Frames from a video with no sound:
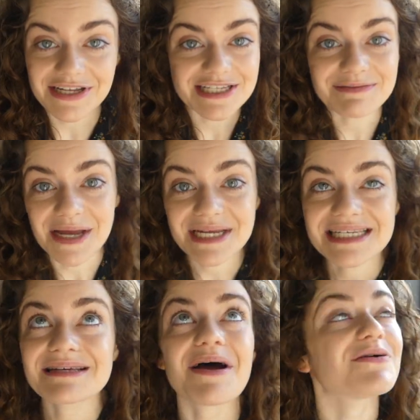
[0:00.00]
in
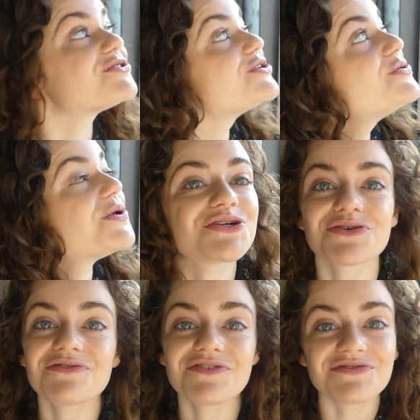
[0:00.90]
space, about
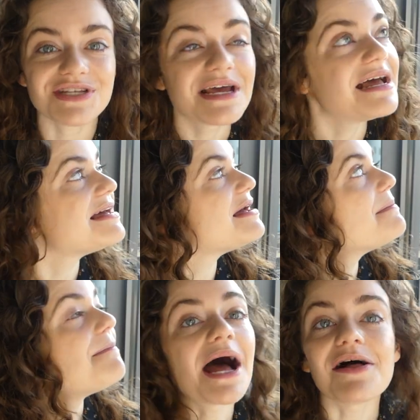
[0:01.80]
250
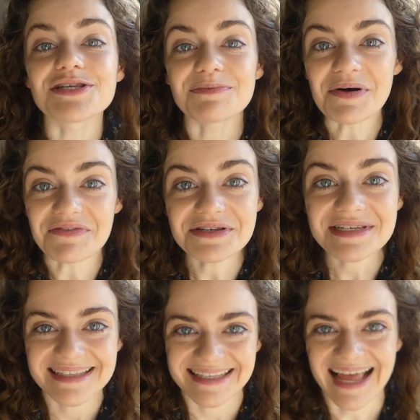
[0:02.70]
miles above
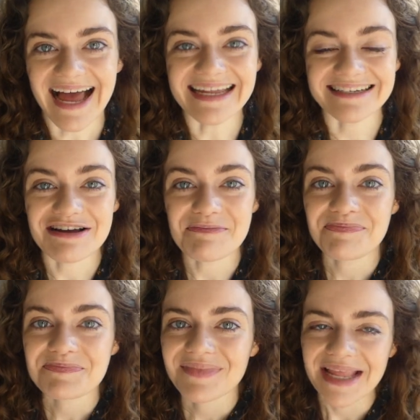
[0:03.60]
us, and
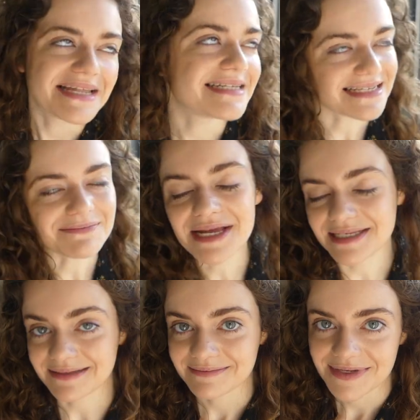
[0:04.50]
um, it is
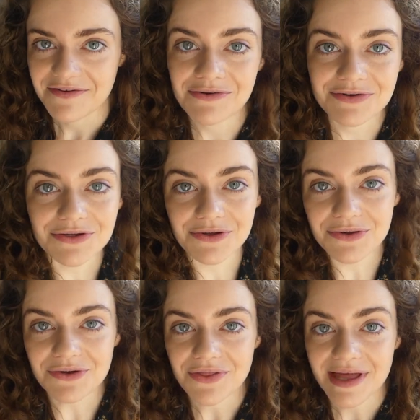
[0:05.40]
amazing. If you want to
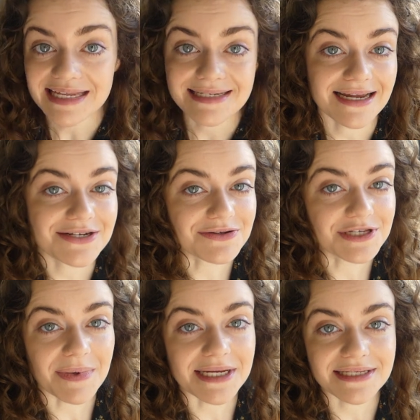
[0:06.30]
Google the International
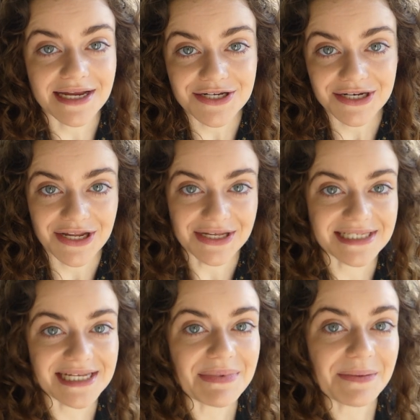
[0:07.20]
Space Station, you can
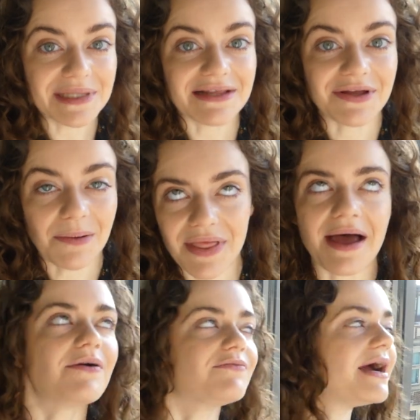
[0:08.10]
see people living up
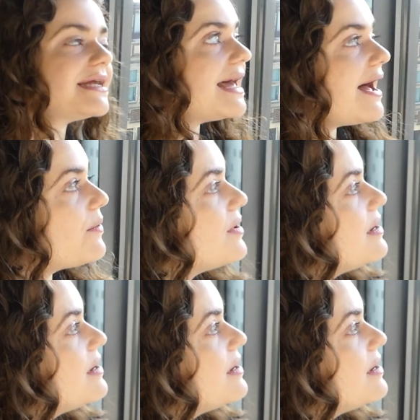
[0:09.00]
there right now.